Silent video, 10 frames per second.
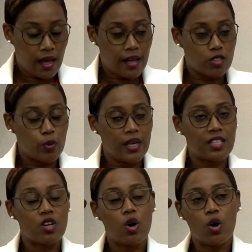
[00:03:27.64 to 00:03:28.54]
as well
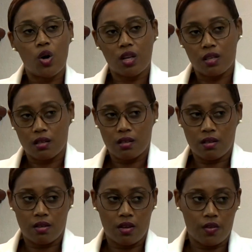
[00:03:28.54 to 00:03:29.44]
as all
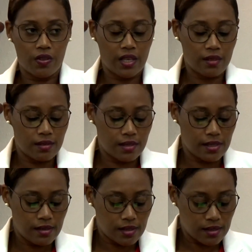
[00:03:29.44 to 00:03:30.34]
of the health
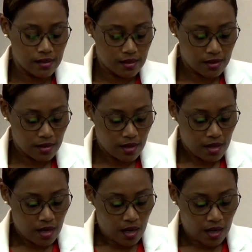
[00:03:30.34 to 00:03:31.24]
centers
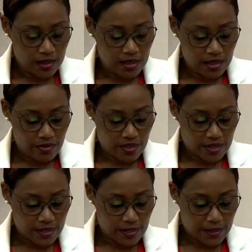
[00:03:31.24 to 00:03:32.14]
on
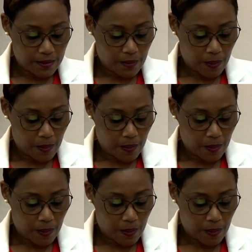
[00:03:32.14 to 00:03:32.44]
Nevis.